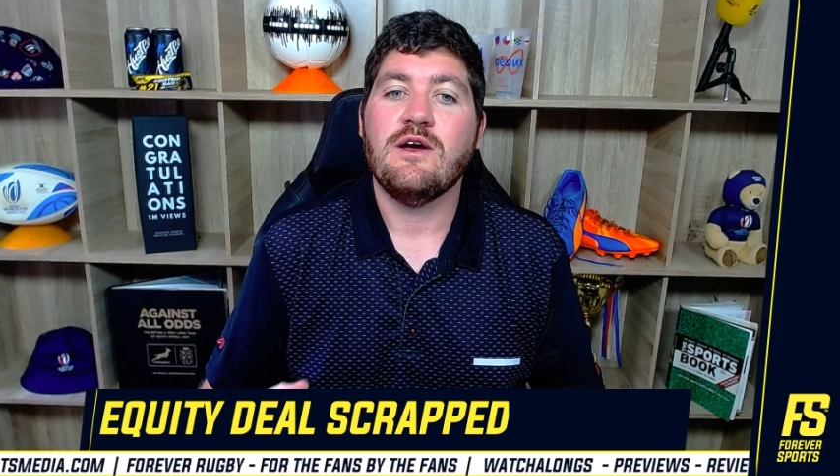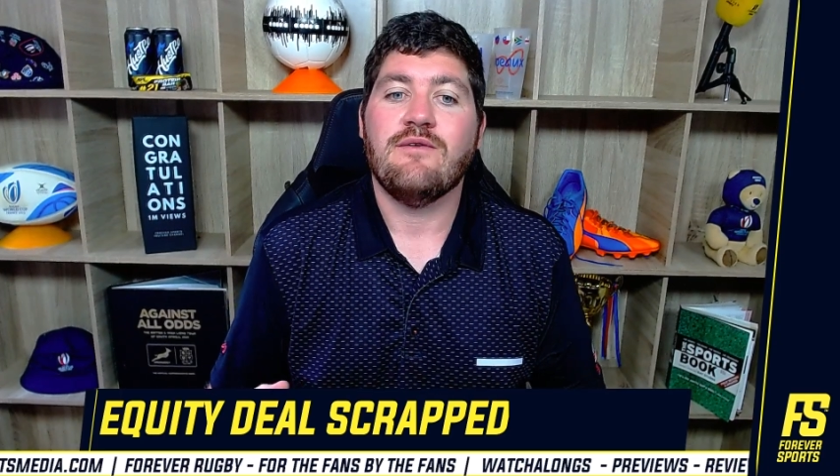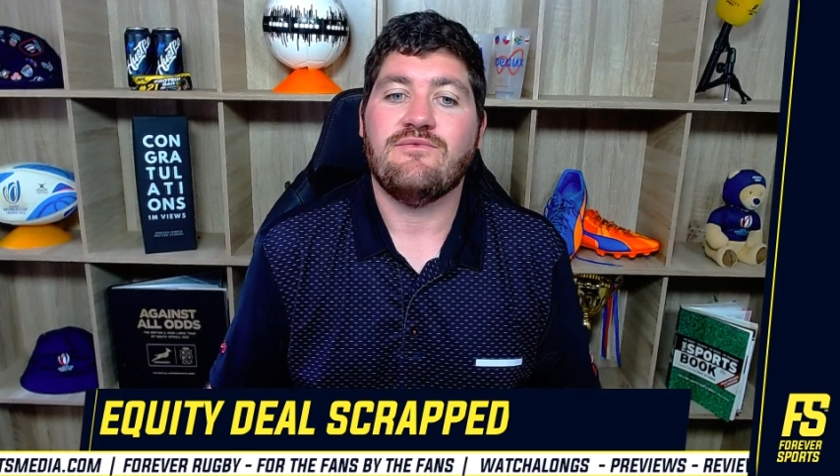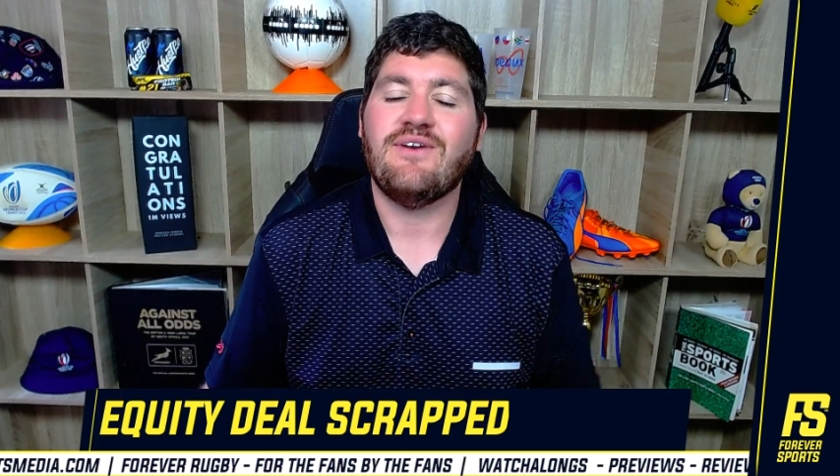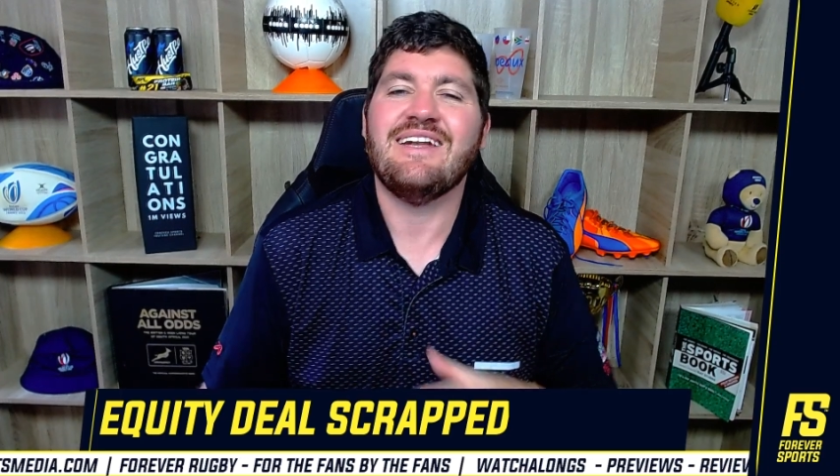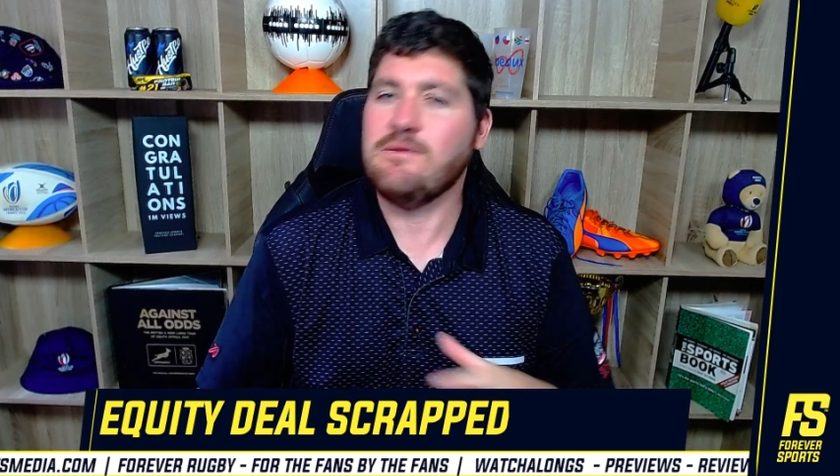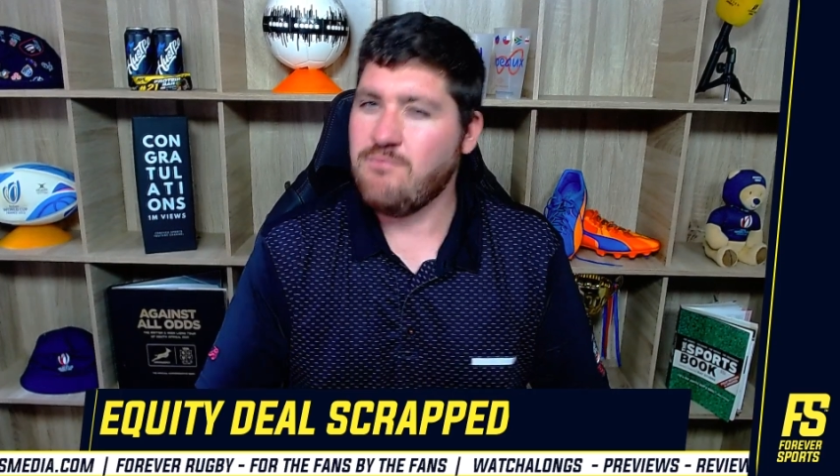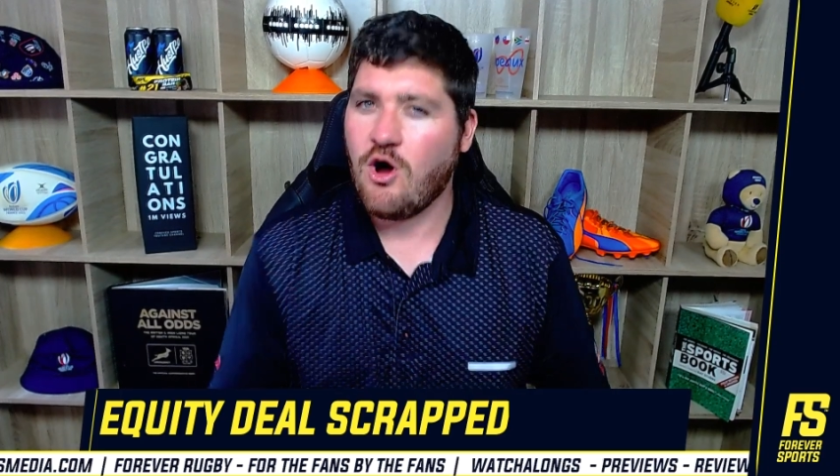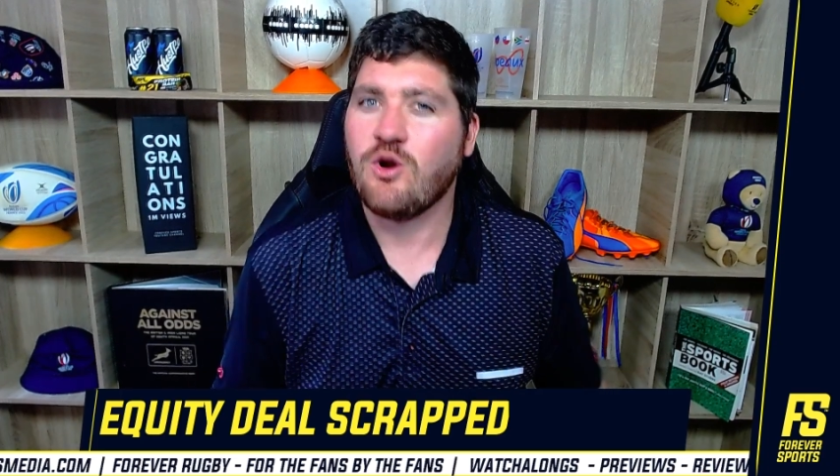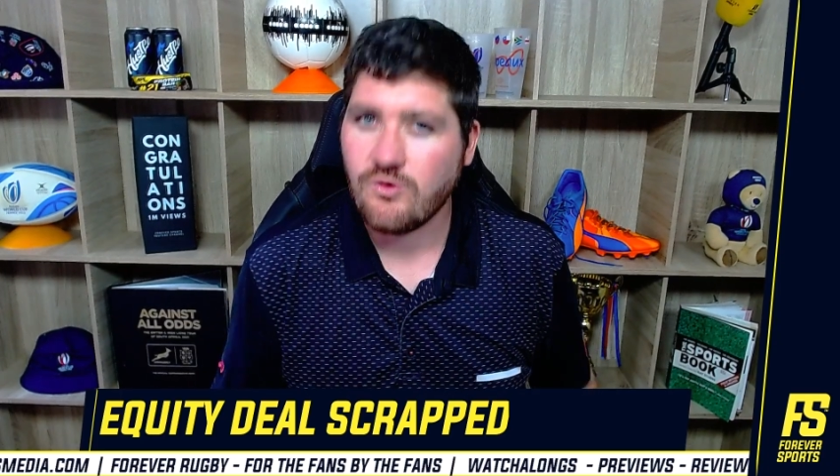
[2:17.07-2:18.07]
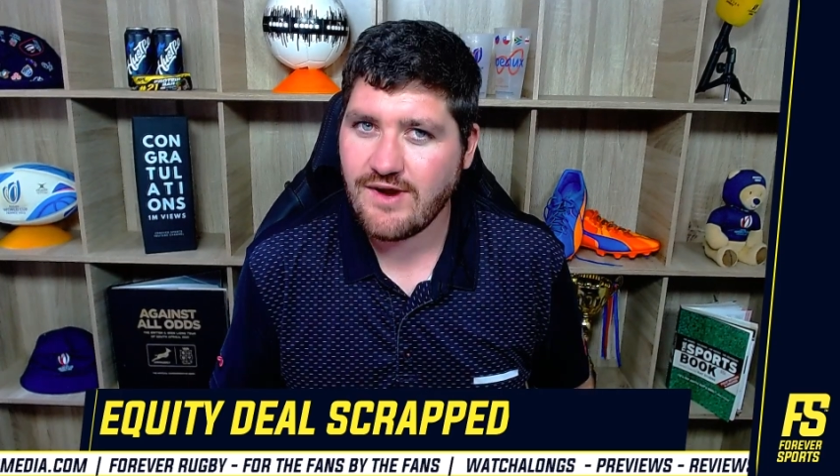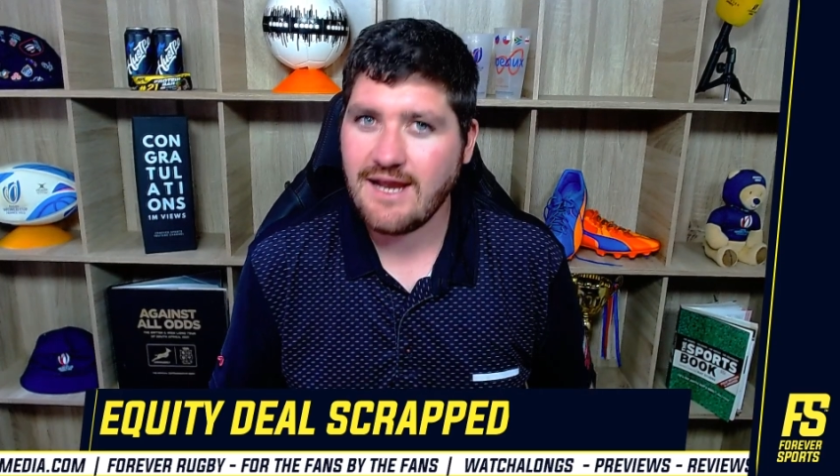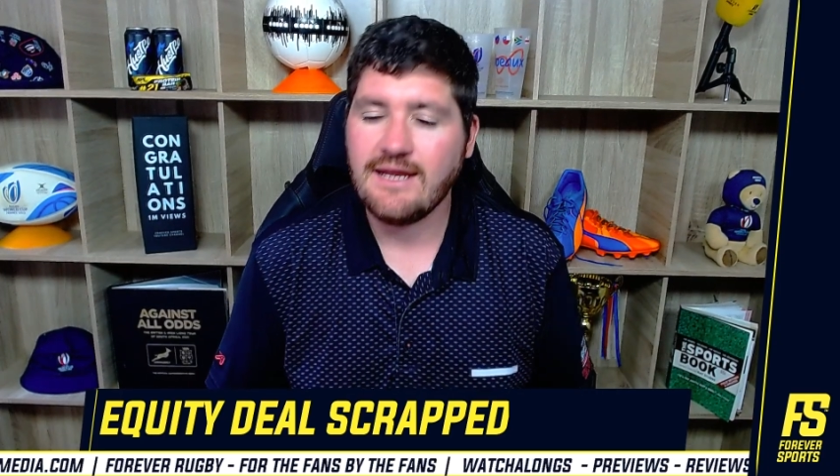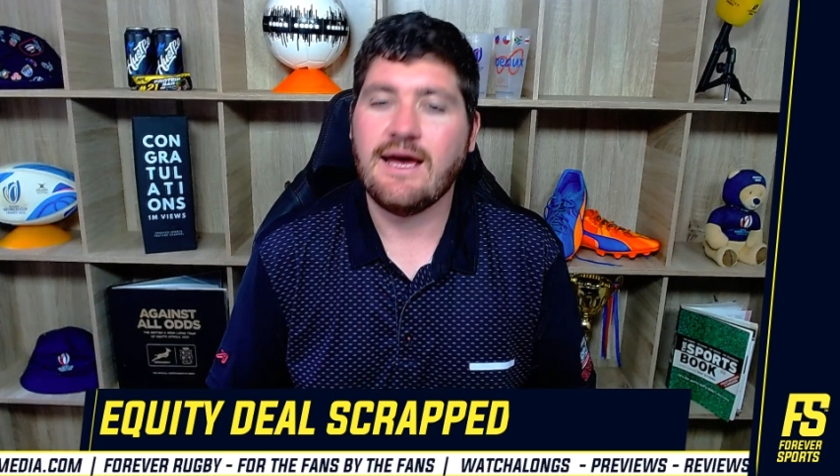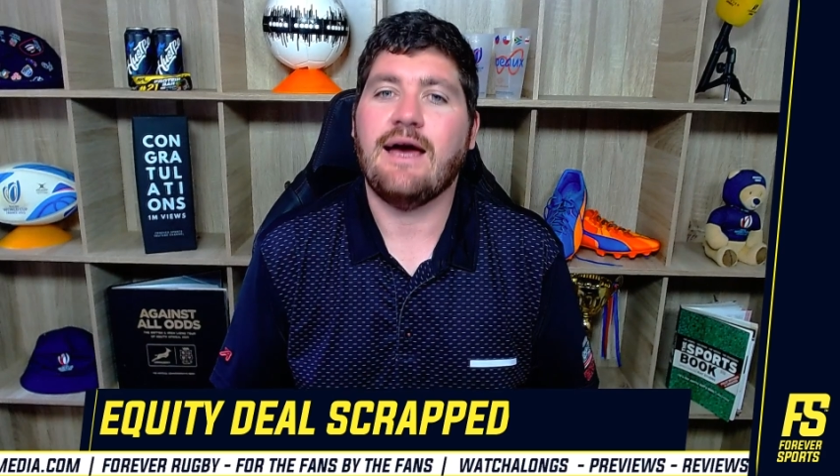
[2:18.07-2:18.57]
funding model,
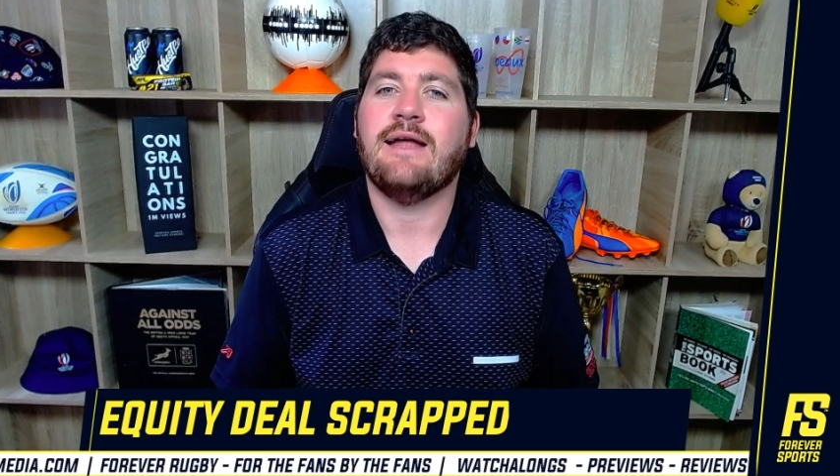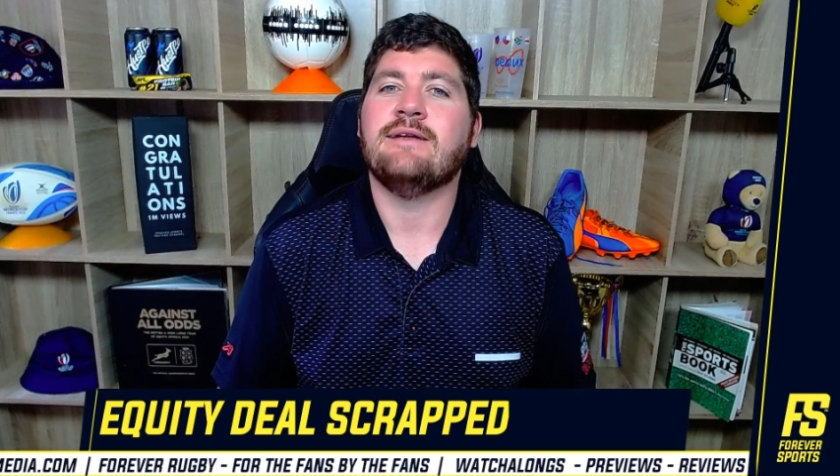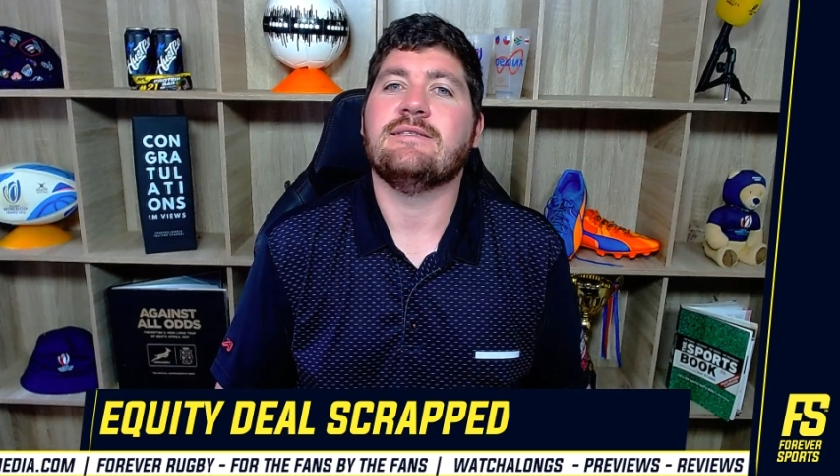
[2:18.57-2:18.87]
really. And,